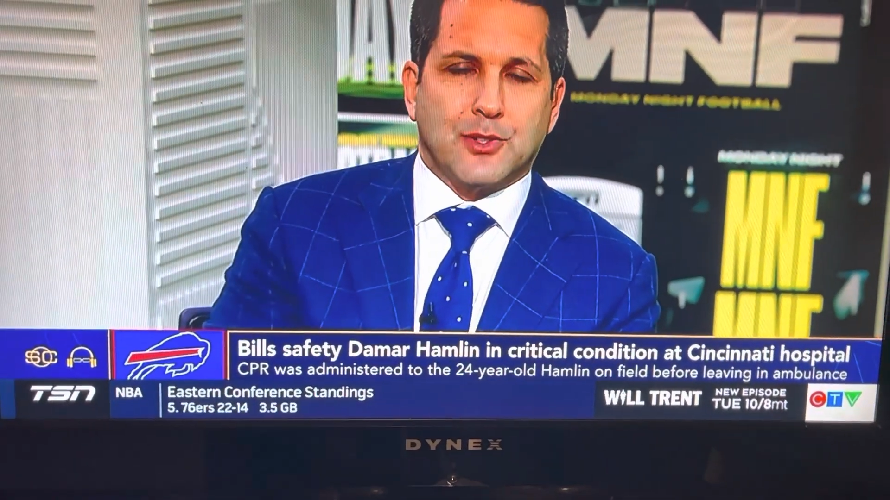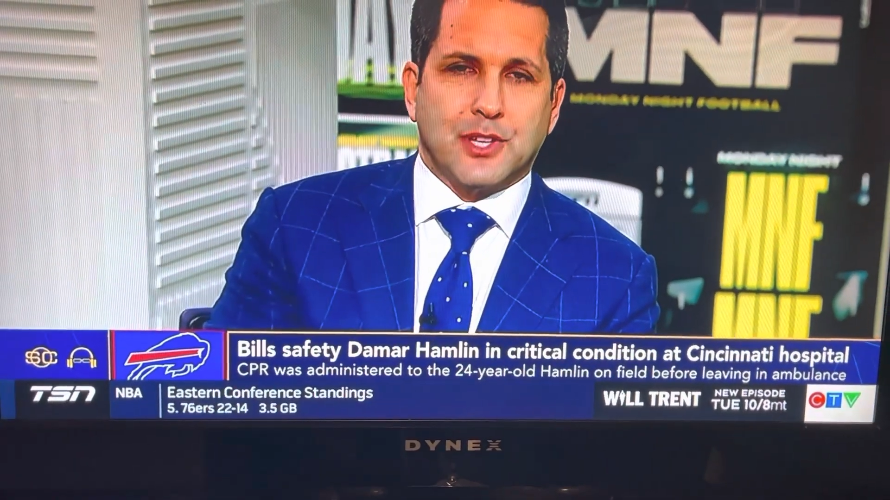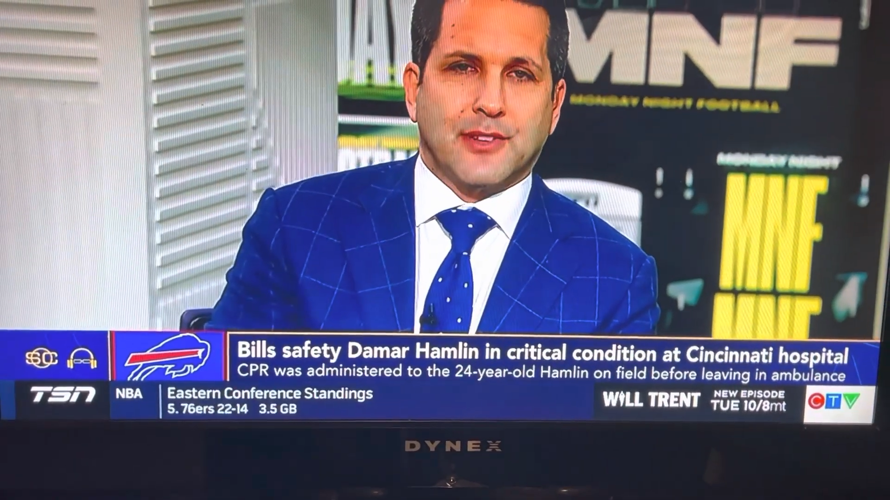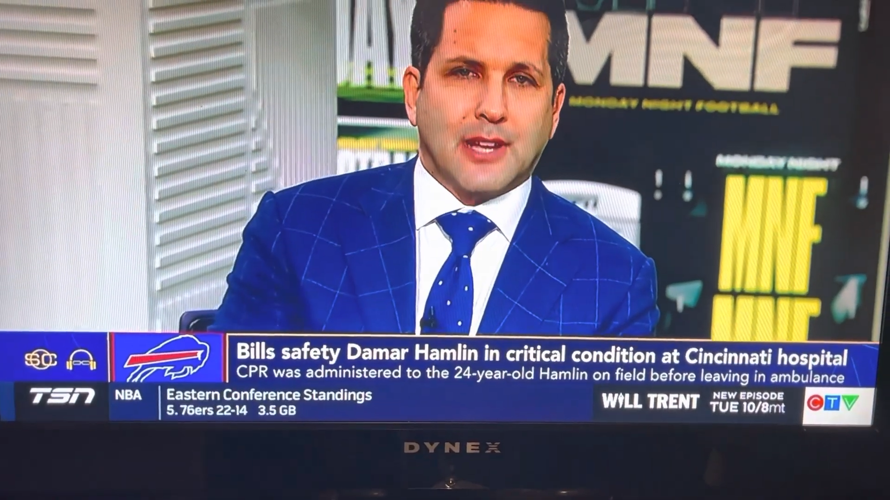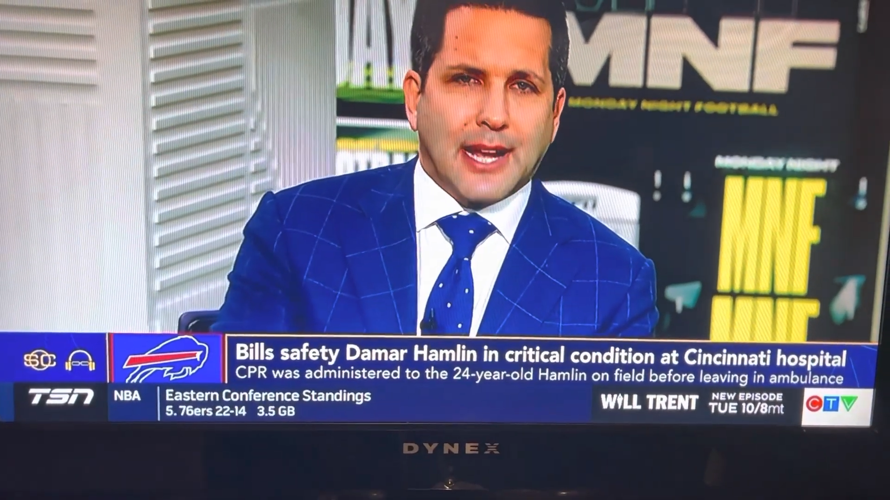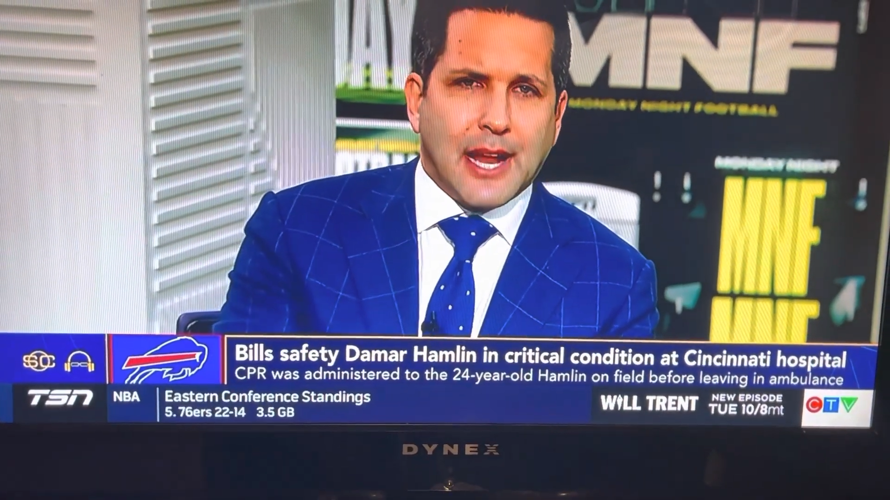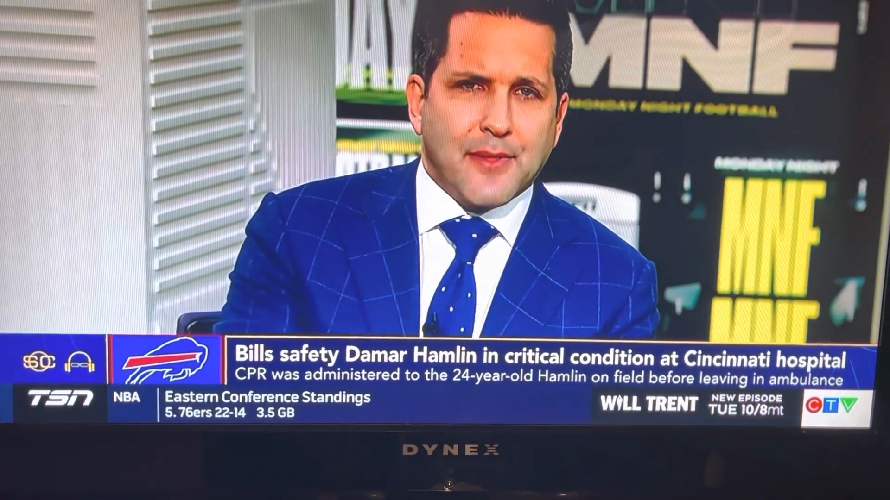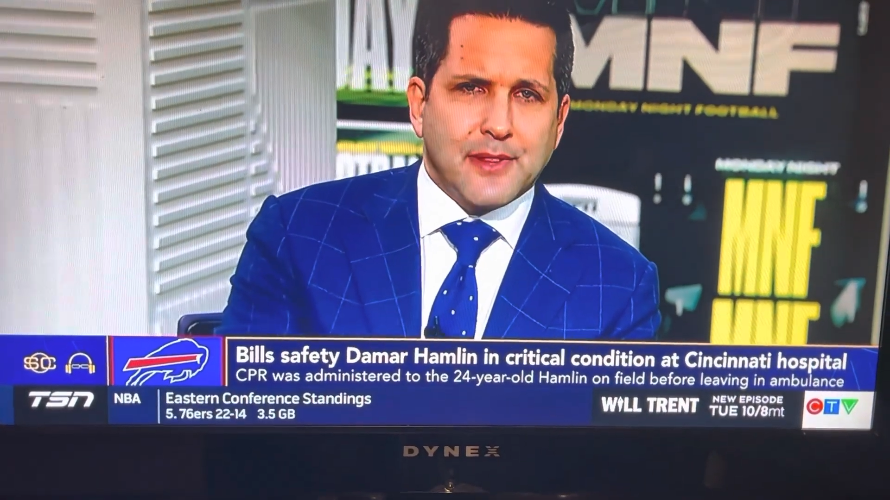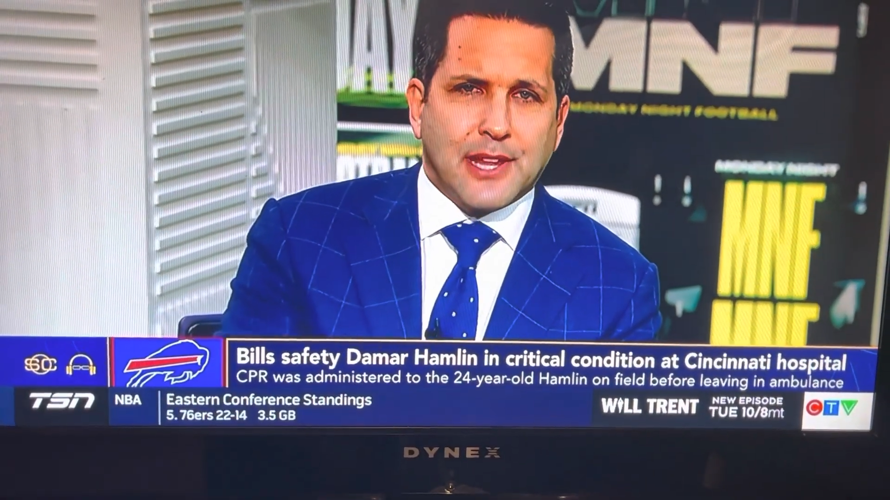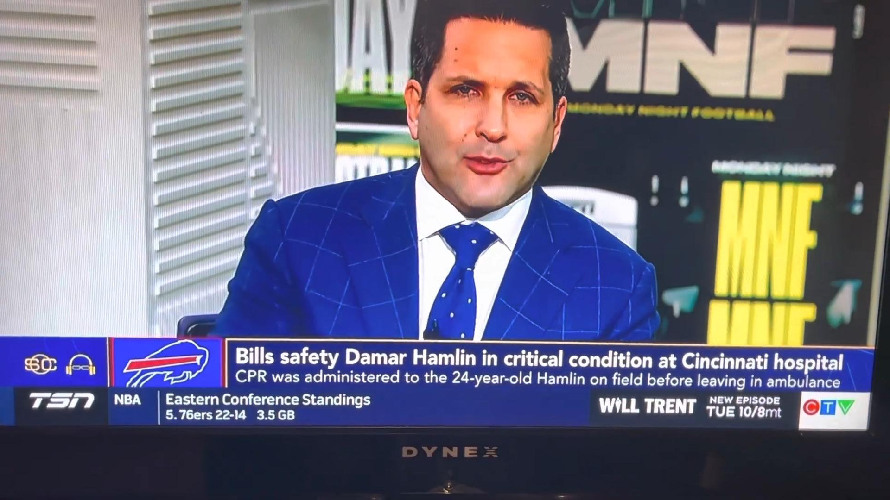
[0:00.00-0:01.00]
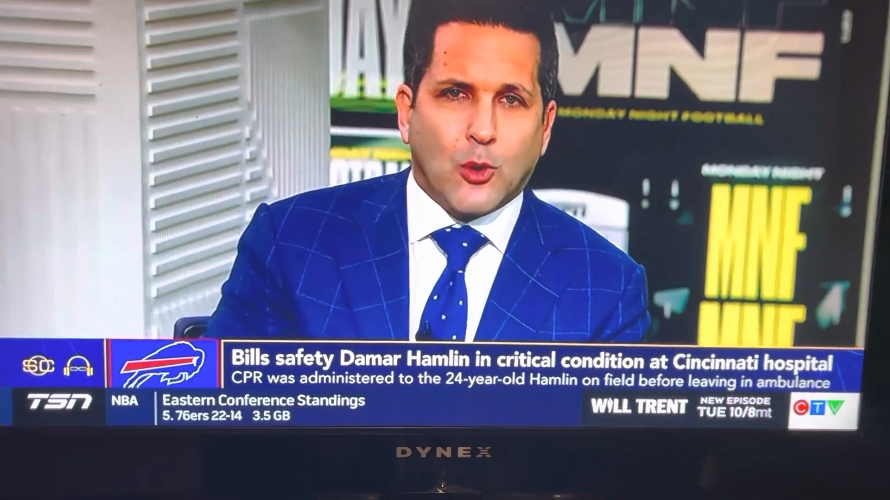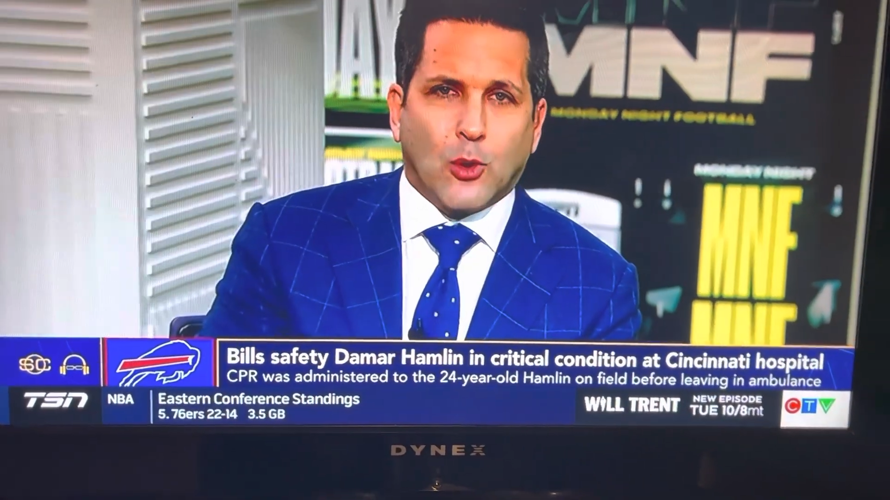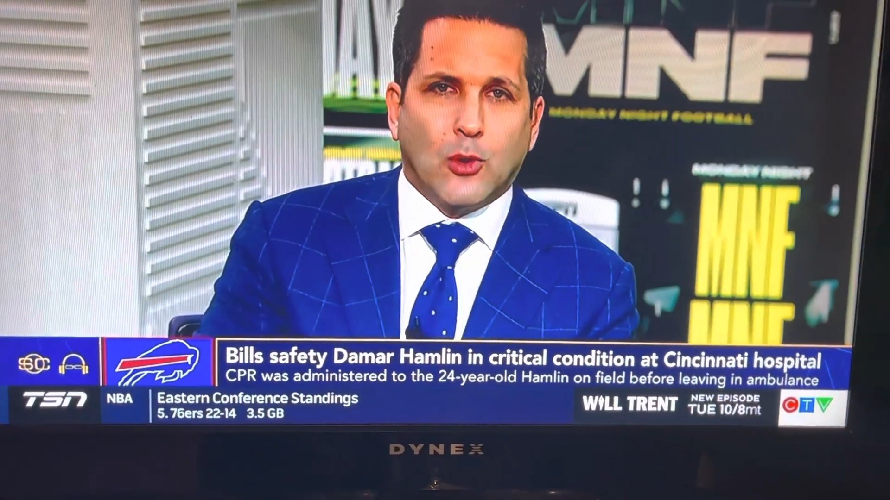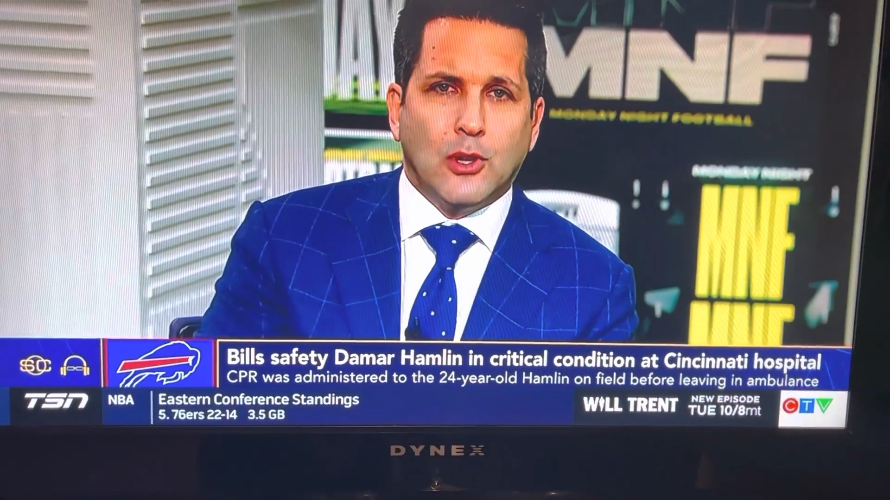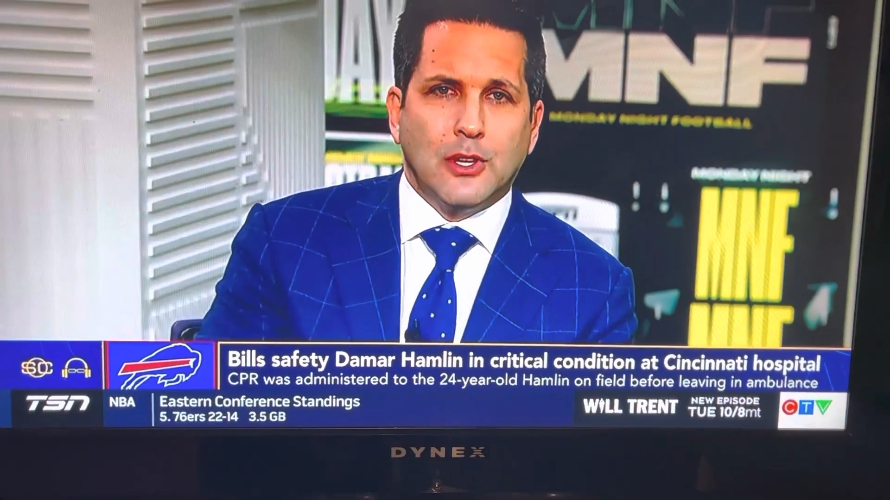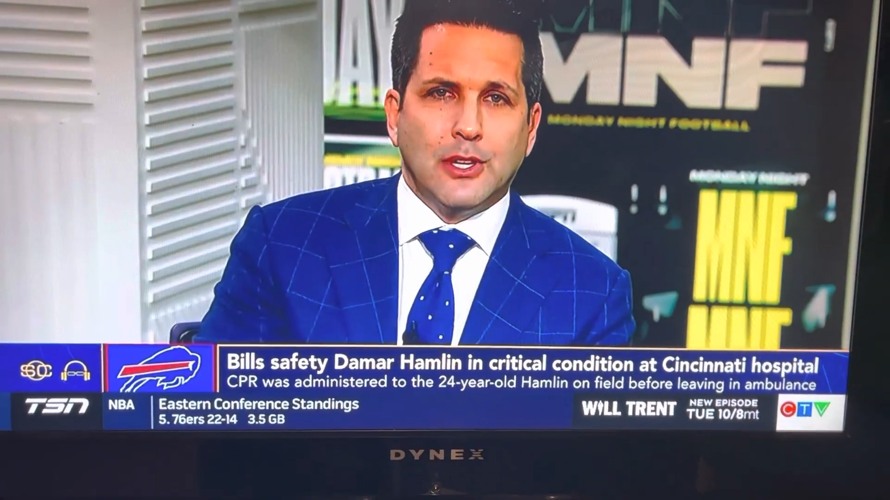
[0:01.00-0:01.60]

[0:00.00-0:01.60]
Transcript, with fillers: And tonight, I think that total